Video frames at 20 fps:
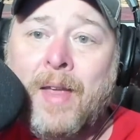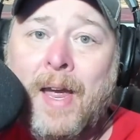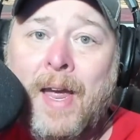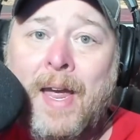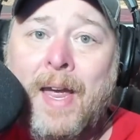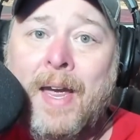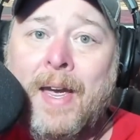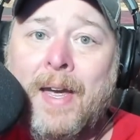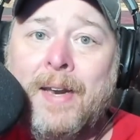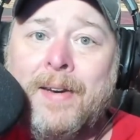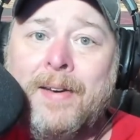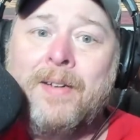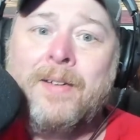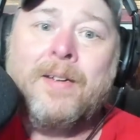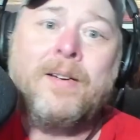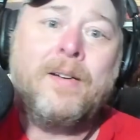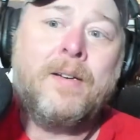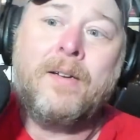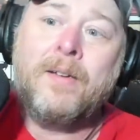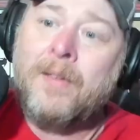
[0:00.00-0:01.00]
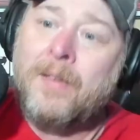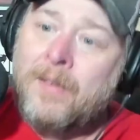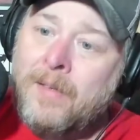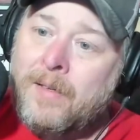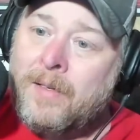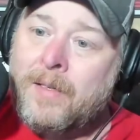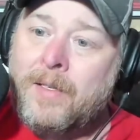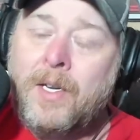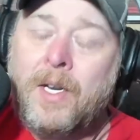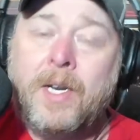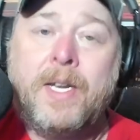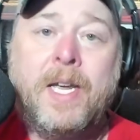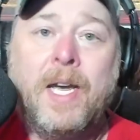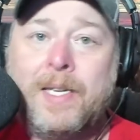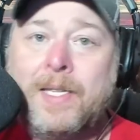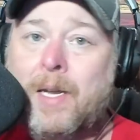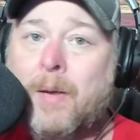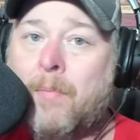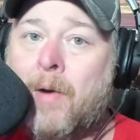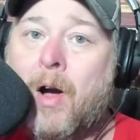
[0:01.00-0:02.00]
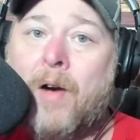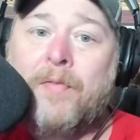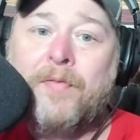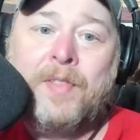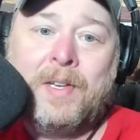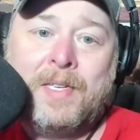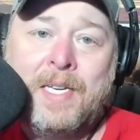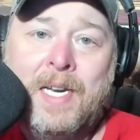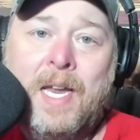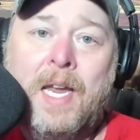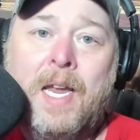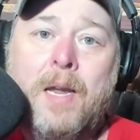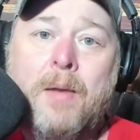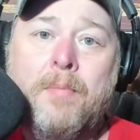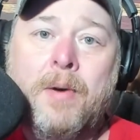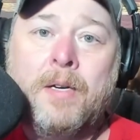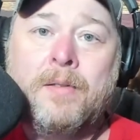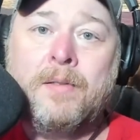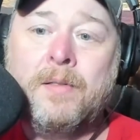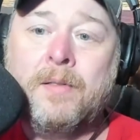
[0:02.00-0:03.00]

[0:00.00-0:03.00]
And you kicked him off the team.